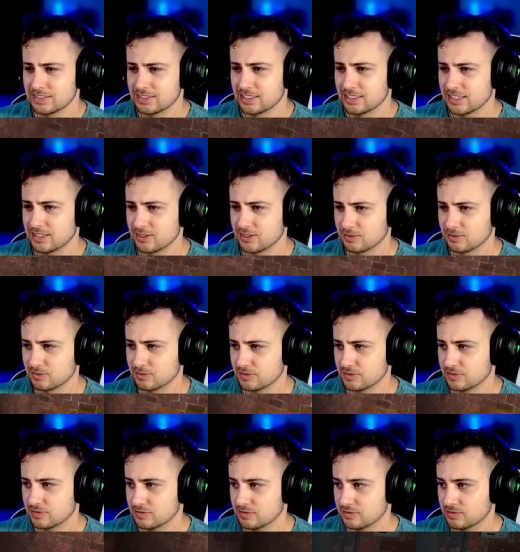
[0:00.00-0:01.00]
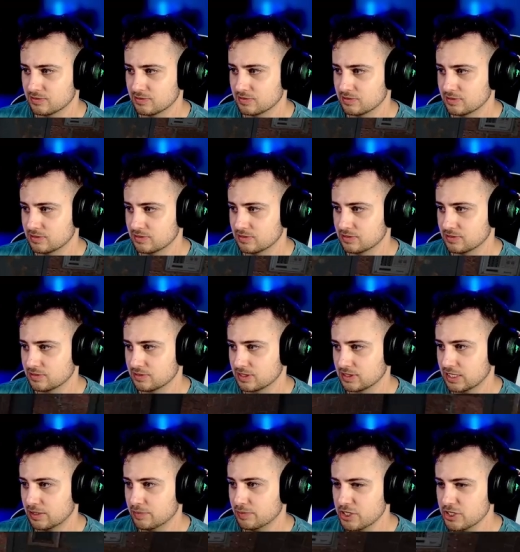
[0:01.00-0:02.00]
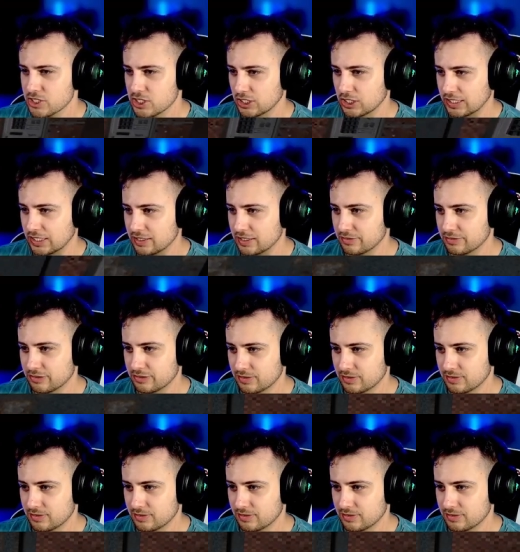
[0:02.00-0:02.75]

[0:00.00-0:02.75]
I don't... Can we just leave?